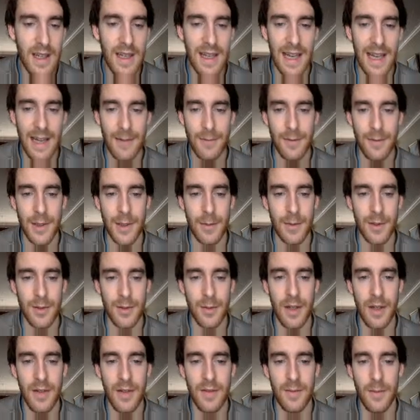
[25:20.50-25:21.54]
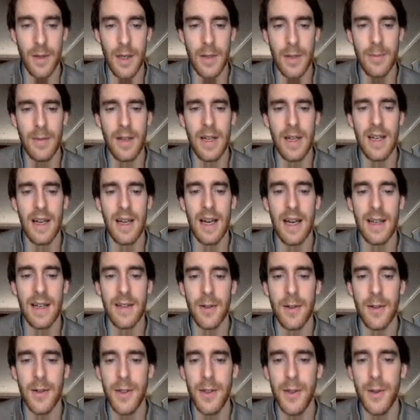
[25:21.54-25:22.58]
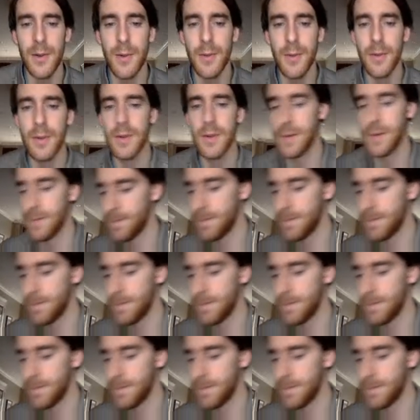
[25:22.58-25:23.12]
And for number 12, Mom, I know you...